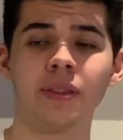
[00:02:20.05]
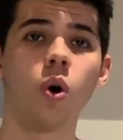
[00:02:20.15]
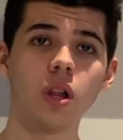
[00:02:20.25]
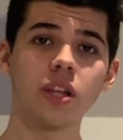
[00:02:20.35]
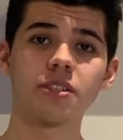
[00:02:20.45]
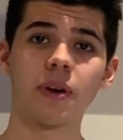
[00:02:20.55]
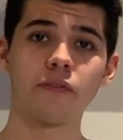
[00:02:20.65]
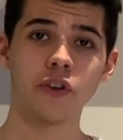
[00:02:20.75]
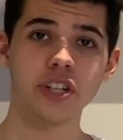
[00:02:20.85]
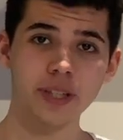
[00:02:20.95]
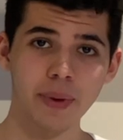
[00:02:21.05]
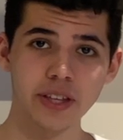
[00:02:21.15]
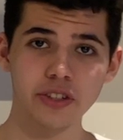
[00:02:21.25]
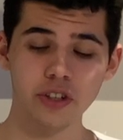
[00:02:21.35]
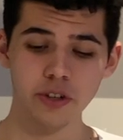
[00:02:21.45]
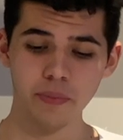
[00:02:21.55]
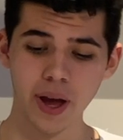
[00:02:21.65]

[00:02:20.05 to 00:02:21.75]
Well, it's my first semester.